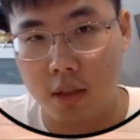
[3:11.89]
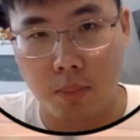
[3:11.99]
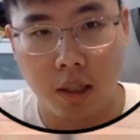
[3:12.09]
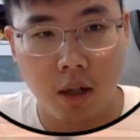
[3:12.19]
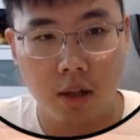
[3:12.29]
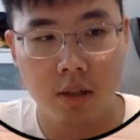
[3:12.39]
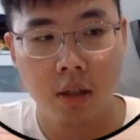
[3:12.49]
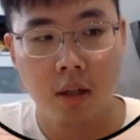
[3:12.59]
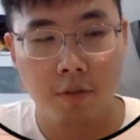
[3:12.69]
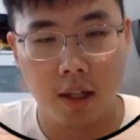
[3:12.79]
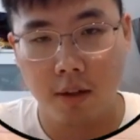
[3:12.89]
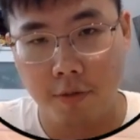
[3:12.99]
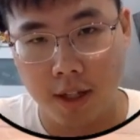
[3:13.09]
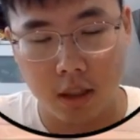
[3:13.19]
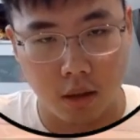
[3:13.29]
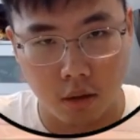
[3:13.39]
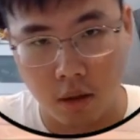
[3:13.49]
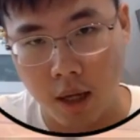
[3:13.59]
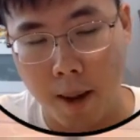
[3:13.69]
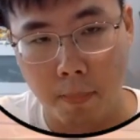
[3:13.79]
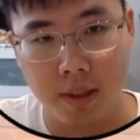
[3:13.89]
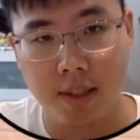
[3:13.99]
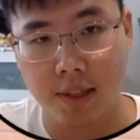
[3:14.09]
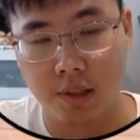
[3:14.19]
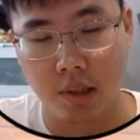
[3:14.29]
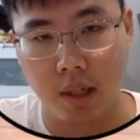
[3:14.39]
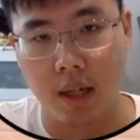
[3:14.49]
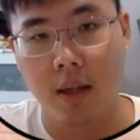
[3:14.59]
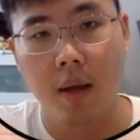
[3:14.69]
because Fyter Fest happened yesterday,